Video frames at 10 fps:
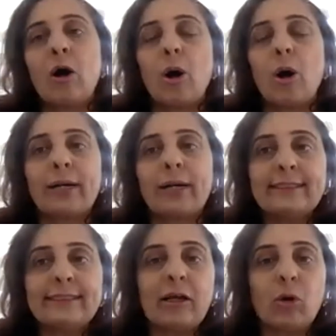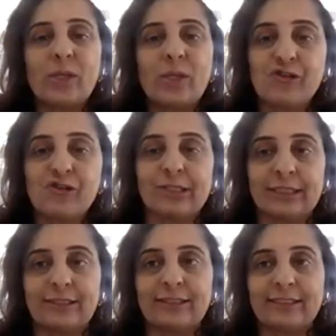or raising
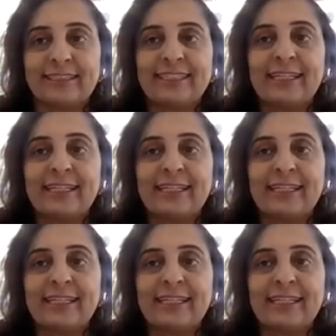questions